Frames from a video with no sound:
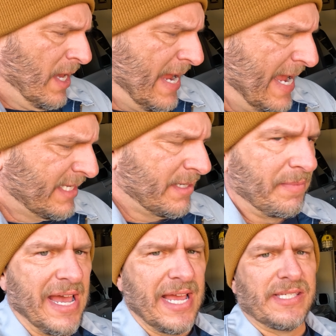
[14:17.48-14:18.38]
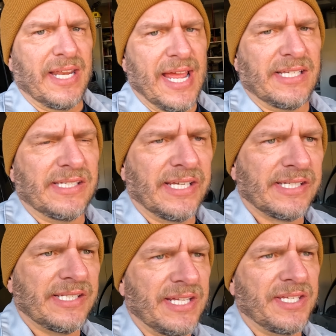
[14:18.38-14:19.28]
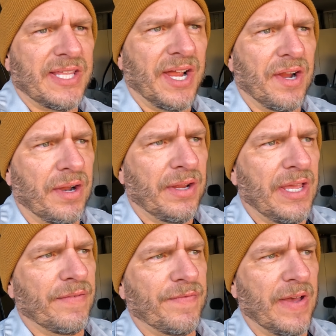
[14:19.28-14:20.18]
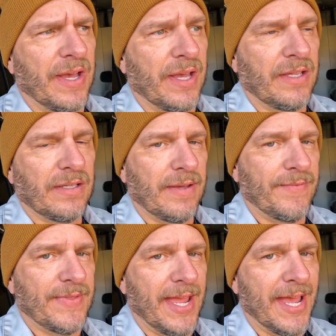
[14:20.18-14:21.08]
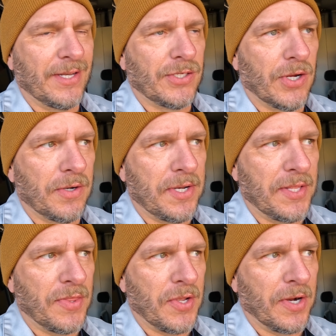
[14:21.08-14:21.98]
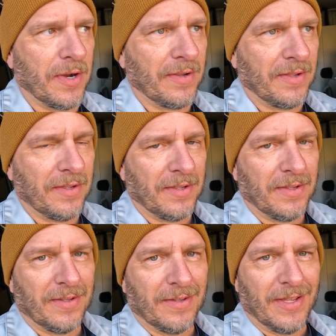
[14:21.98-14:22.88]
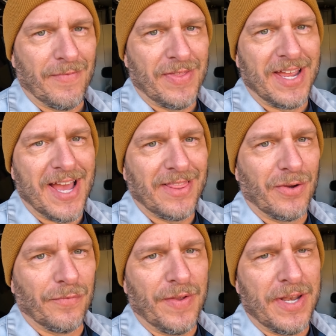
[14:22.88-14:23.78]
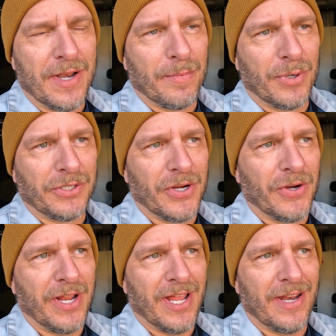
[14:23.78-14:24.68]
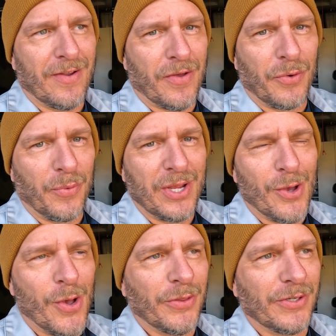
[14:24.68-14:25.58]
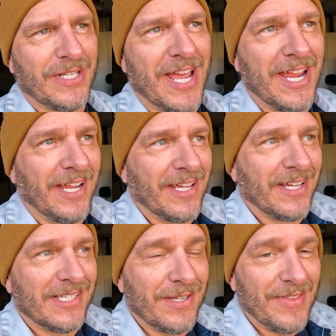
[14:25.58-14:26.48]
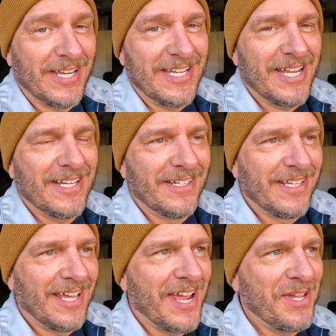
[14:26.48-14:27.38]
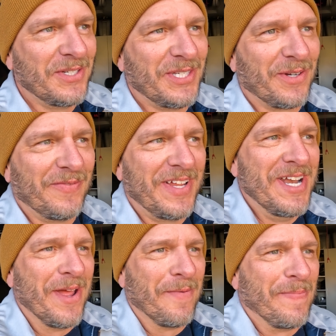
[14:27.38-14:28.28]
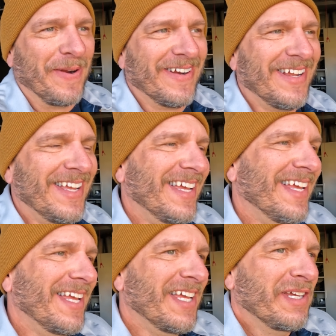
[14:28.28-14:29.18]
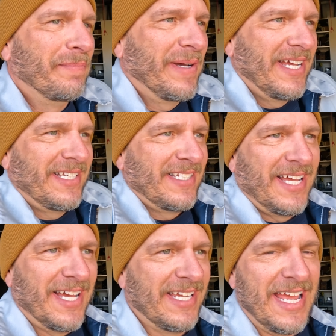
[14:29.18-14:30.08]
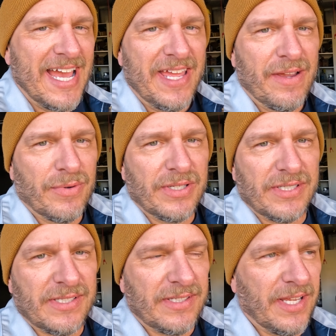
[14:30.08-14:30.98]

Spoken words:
I asked some guys that had 60s there if they had turned in if they got their VIN number turned in on the recall on their tank. Because if they didn't, can I use their VIN number? But yeah, it was